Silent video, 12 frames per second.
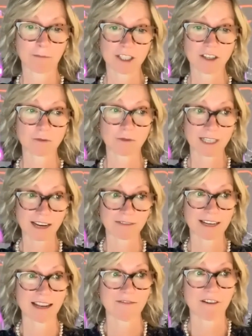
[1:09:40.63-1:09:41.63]
ambitions were
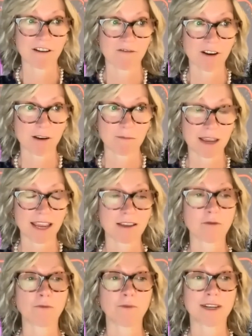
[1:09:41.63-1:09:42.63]
definitely very, very
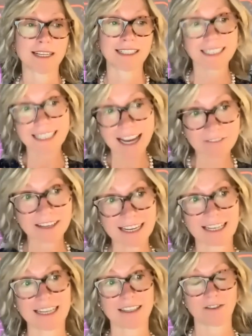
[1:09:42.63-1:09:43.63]
big. We
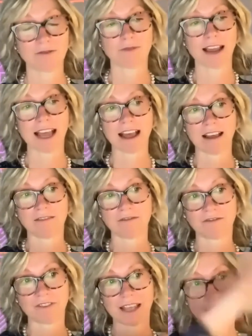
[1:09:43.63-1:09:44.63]
definitely do have,
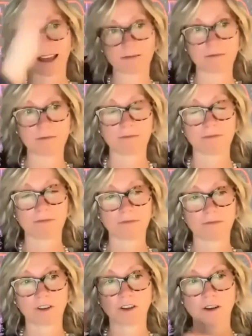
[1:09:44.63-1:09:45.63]
um,
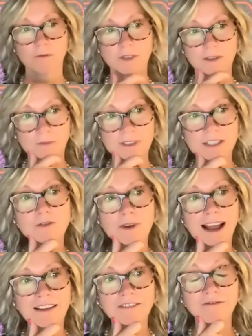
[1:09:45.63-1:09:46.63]
you know, we, we do
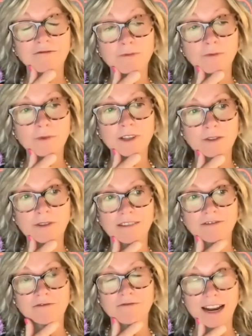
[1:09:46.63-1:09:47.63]
have a we do
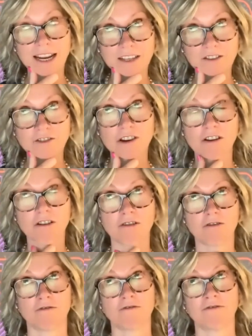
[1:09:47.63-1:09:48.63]
have a range
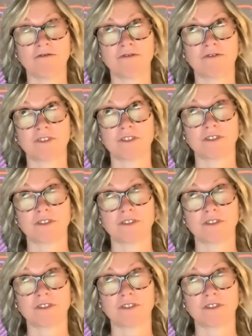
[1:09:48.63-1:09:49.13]
of